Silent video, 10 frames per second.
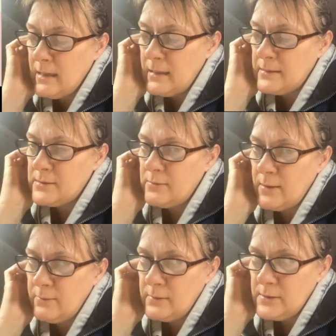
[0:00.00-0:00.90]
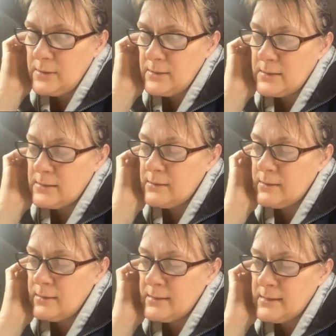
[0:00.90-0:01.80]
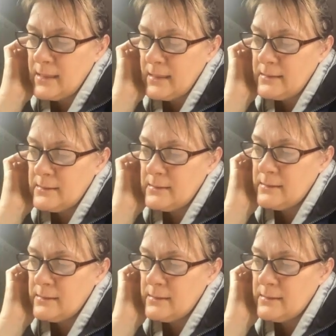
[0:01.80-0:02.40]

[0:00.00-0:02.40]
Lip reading: and so I will just say a